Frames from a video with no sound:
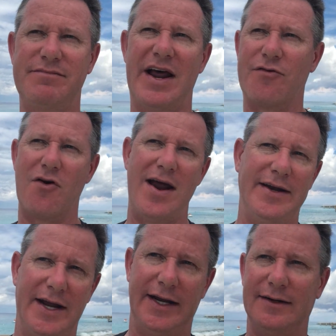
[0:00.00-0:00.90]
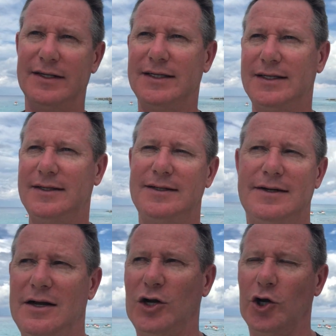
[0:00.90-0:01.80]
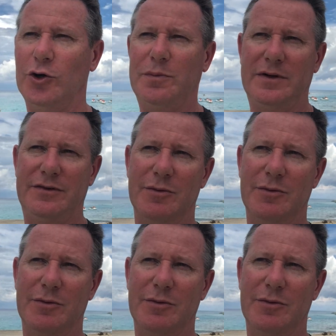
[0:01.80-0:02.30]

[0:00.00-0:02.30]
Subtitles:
never-ending loop.